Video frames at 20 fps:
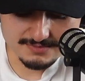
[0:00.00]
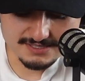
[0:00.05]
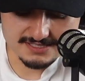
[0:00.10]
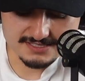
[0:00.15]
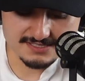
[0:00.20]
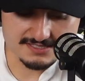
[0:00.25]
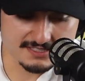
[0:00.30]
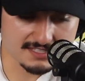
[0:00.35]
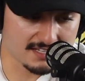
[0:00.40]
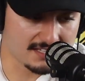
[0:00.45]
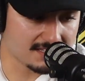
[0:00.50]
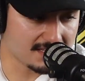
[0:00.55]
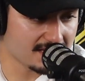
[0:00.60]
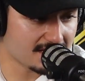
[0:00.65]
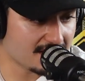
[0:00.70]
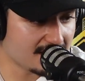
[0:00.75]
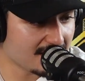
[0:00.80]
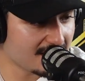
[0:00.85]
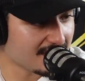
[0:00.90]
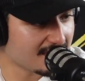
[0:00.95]
being said,
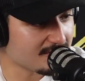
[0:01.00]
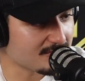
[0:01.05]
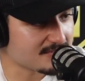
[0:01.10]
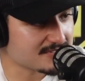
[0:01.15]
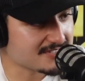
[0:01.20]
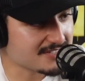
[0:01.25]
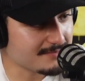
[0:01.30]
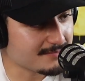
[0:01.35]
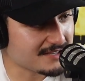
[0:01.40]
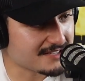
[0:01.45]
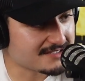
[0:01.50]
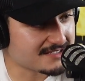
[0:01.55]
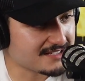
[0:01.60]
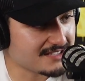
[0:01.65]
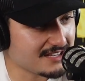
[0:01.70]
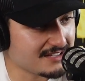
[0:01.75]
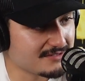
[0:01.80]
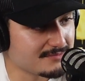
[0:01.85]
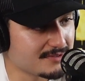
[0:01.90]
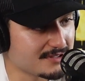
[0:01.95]
what's up, AZ?
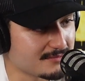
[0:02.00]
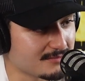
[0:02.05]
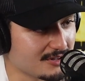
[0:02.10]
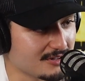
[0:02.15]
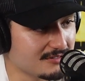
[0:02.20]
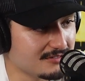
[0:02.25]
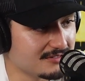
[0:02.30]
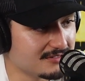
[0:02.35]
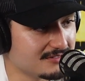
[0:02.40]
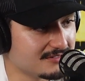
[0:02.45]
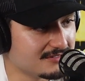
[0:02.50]
How you been, bro?